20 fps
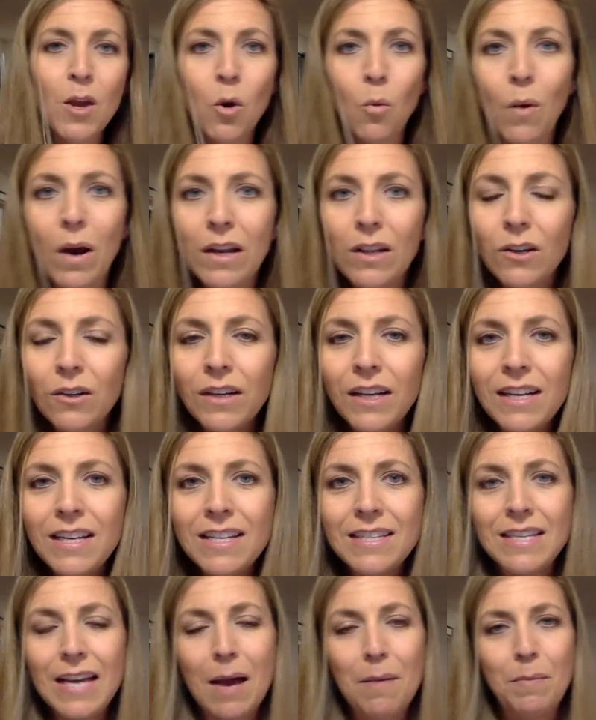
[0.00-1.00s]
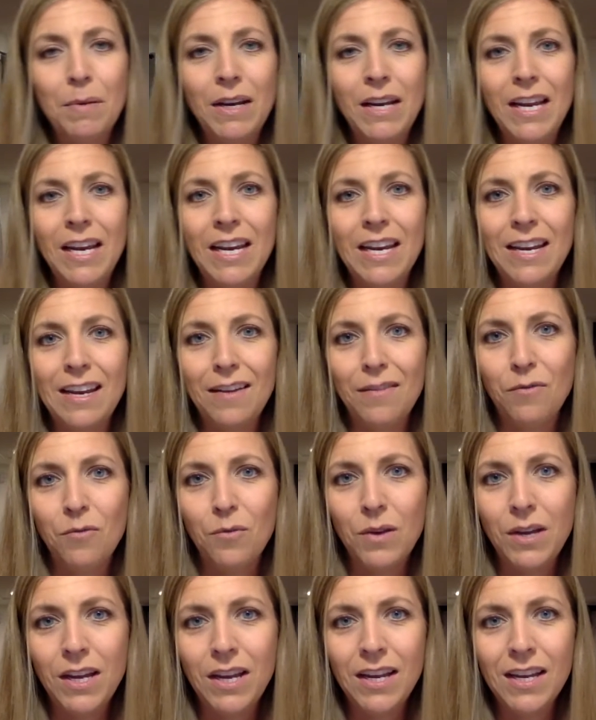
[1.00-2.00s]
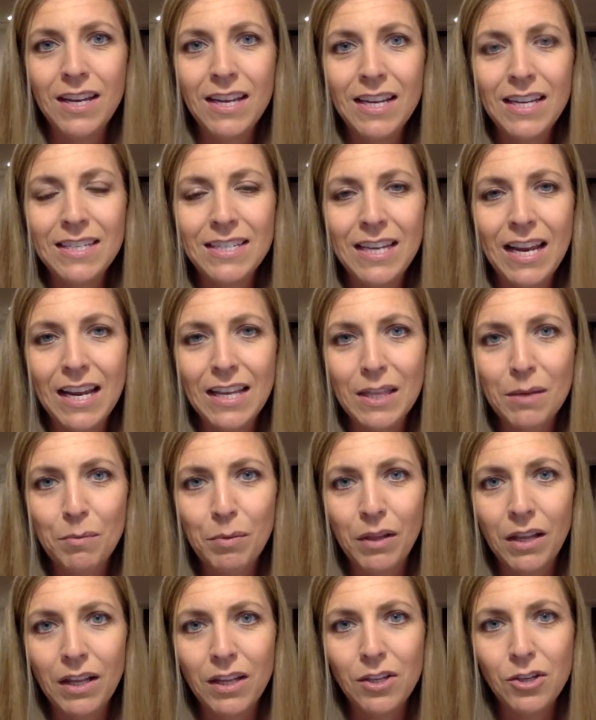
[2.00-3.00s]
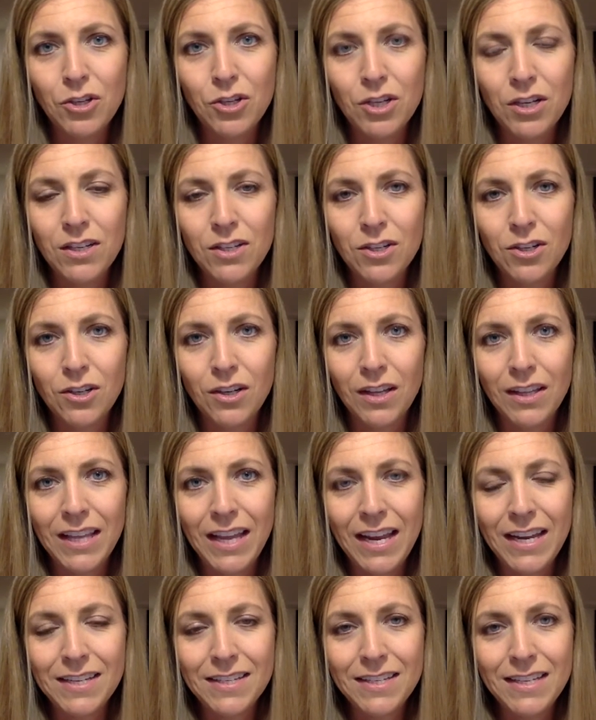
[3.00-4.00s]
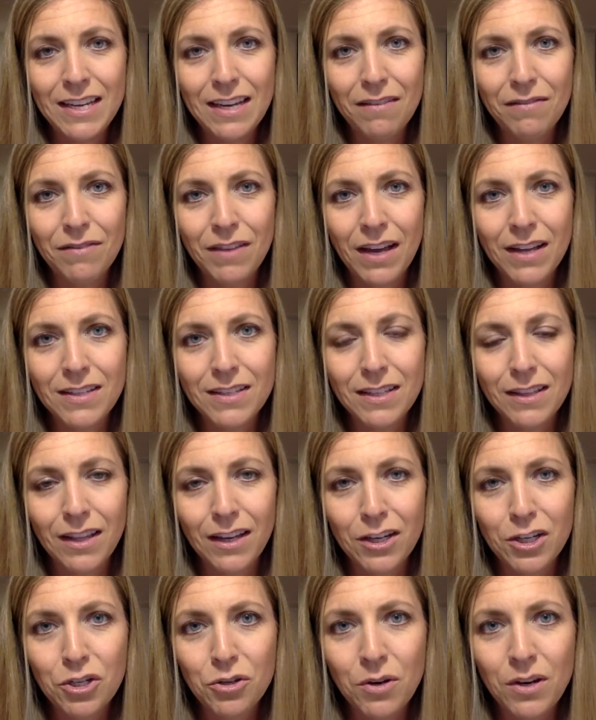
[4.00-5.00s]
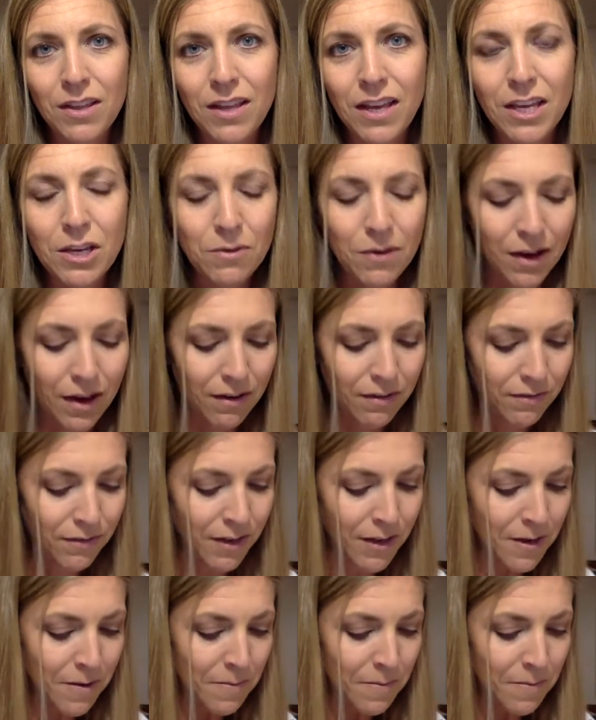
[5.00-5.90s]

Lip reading: when learning is happening and if we take the plunge and turn on the AC, if that's a luxury that you have.